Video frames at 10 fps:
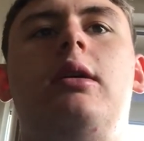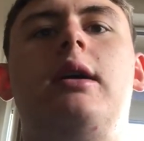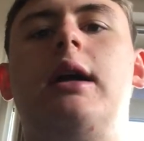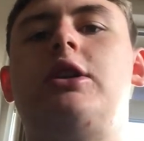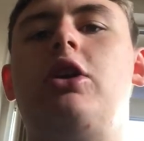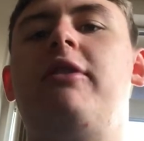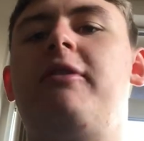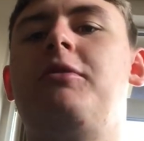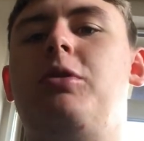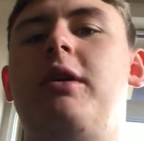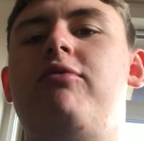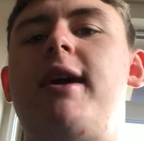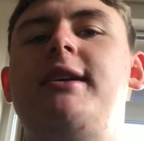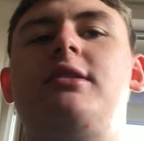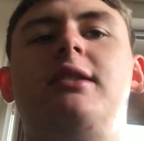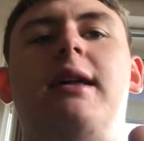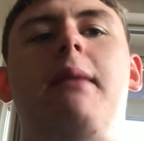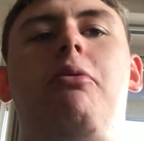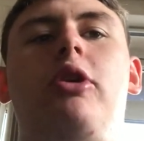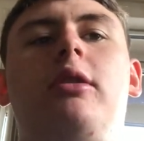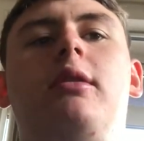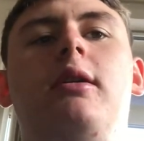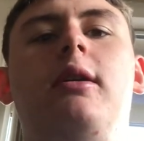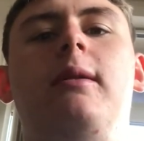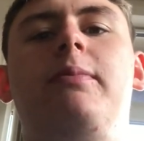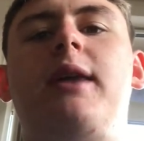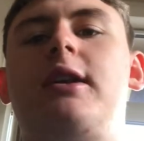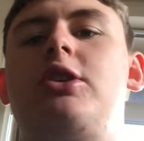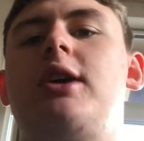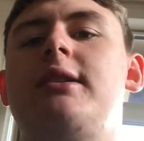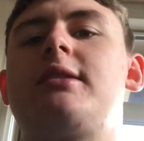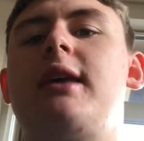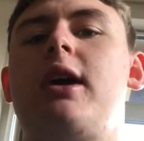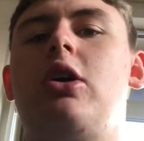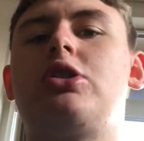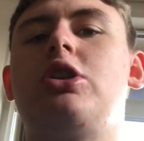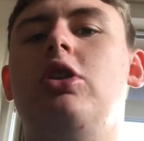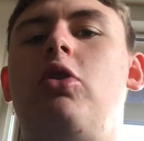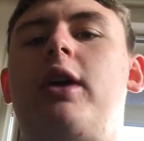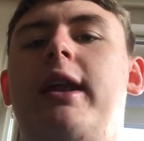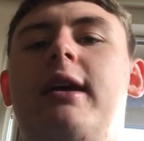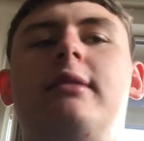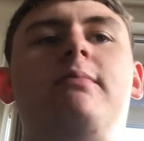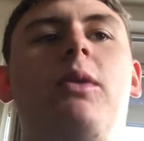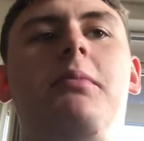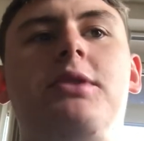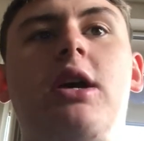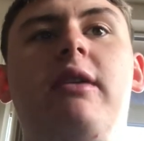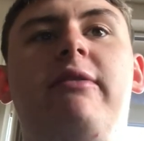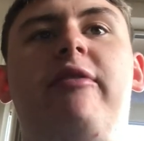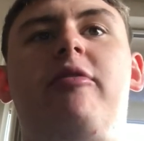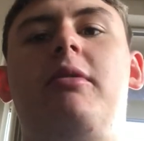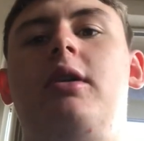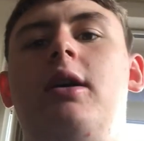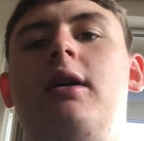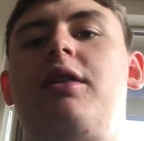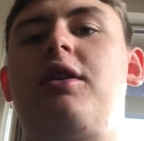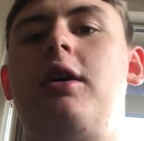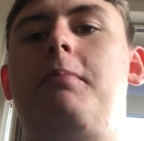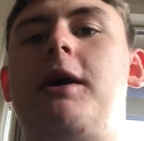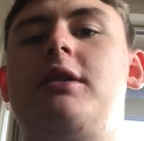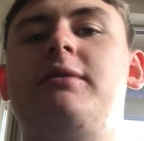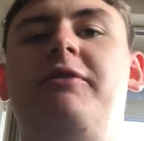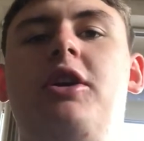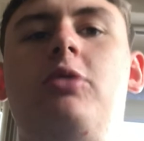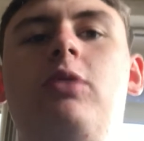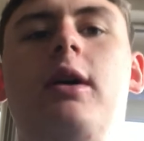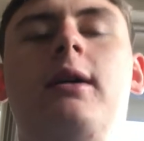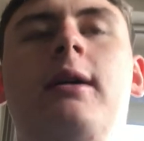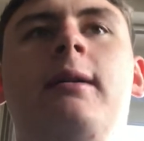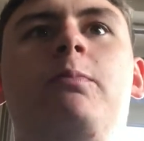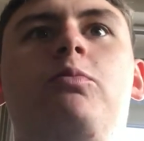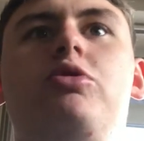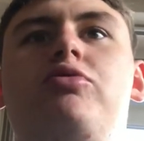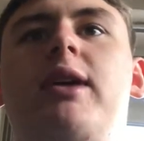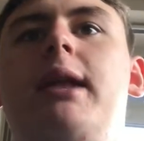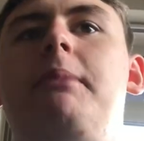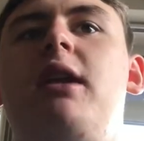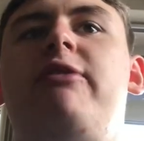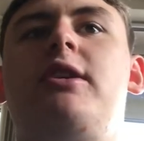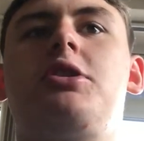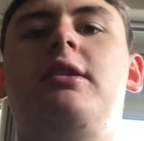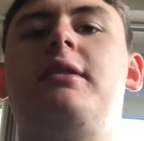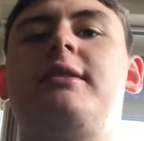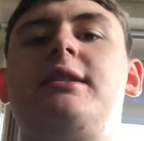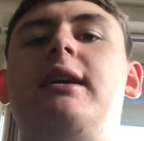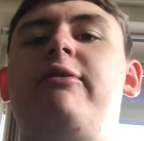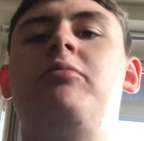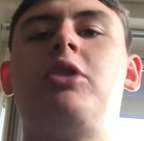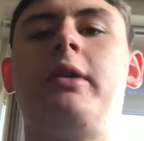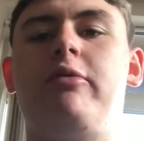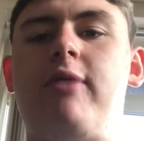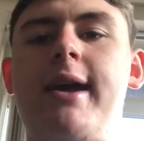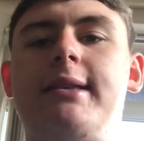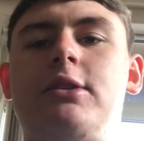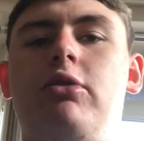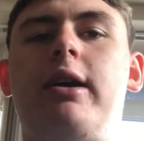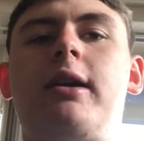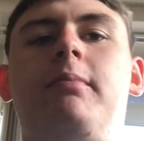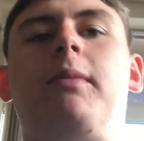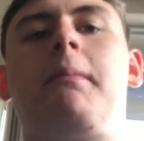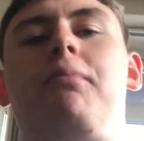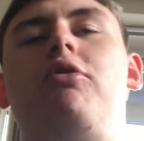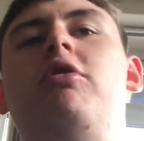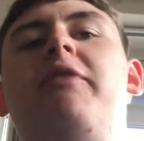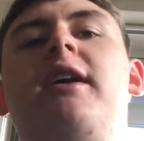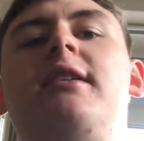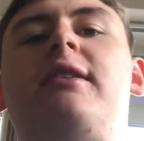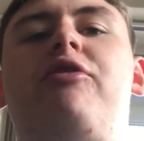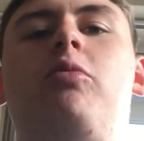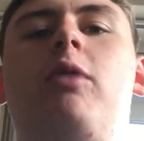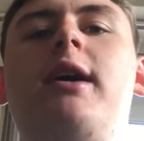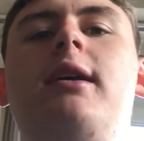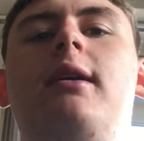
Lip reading: I don't know if I'm doing it right. So that point, that chance that I got to look at it and observe it from a third person view was really beneficial, and I see if I'm doing it right or I can improve it in a different way.